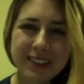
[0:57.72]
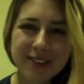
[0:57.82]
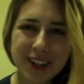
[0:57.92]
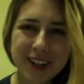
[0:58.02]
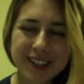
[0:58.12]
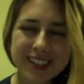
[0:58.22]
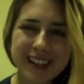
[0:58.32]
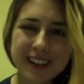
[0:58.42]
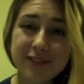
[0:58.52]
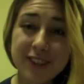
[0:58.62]
verse is
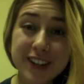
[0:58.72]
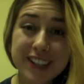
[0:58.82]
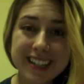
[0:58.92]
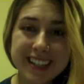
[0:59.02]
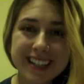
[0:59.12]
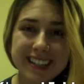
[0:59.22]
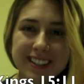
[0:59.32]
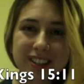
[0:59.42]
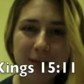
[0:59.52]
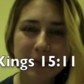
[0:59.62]
out of 1
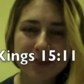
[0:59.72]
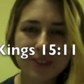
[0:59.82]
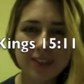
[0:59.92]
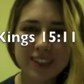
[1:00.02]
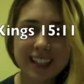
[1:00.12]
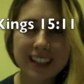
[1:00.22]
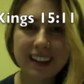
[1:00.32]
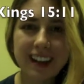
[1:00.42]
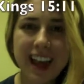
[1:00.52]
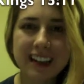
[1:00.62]
Kings chapter
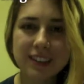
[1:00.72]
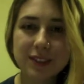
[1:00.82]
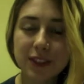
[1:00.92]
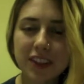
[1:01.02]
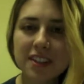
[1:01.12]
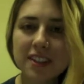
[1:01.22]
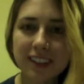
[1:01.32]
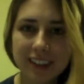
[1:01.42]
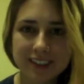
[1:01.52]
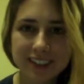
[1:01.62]
15 and it's verse
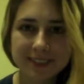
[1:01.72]
11.